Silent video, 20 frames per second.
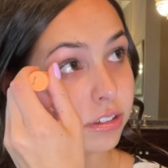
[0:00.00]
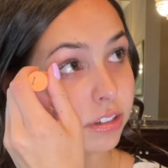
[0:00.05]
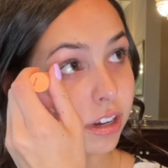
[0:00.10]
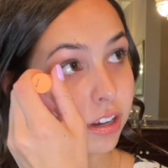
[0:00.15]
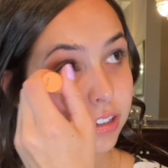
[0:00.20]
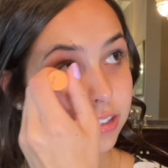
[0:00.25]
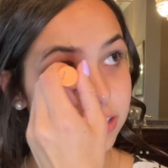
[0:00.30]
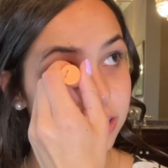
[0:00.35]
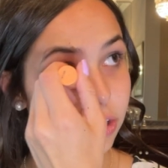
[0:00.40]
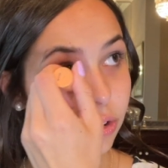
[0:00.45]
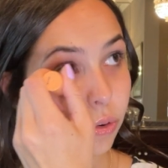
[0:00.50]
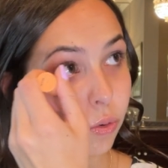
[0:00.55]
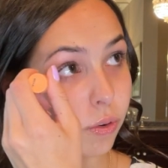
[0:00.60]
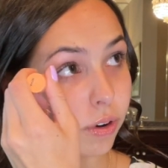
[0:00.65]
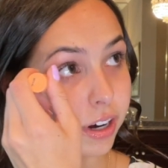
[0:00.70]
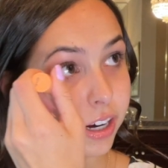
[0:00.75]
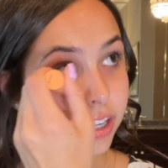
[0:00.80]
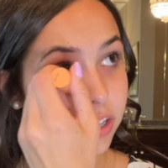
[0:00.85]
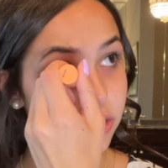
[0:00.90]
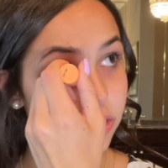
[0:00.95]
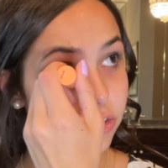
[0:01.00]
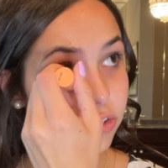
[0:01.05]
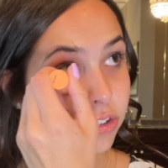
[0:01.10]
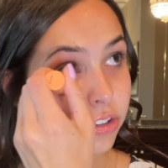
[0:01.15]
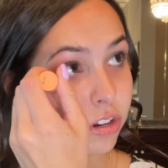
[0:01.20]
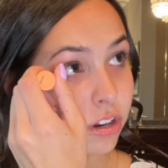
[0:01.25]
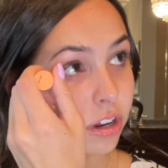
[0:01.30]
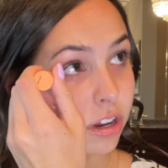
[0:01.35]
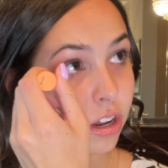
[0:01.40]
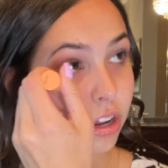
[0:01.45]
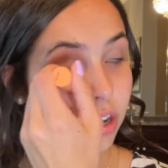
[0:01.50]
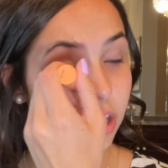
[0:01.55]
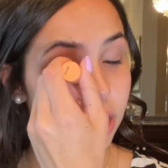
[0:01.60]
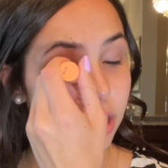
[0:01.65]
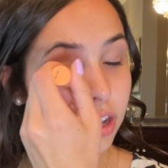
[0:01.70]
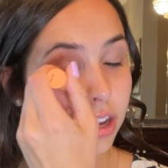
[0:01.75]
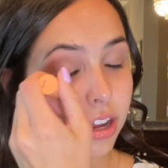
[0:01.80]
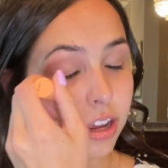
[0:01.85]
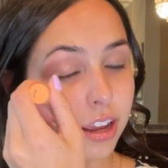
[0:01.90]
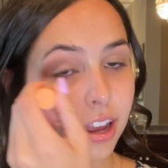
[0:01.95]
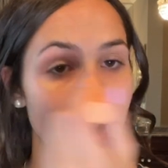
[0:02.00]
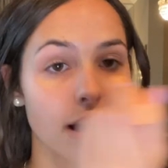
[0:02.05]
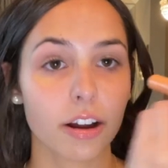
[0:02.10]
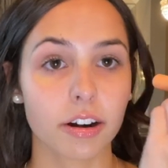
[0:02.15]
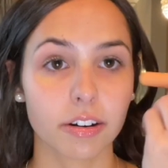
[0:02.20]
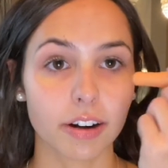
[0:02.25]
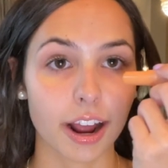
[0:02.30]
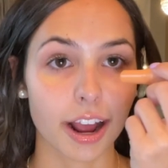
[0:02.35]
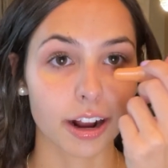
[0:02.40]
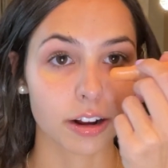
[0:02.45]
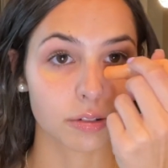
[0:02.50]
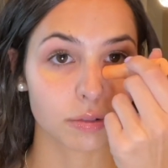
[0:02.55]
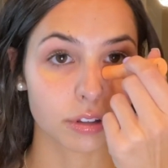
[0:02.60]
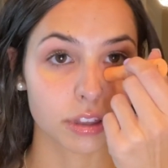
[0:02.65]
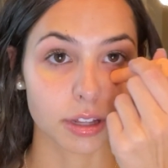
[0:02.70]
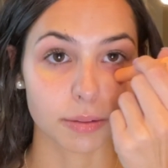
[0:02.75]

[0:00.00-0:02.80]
because the orange counteracts with the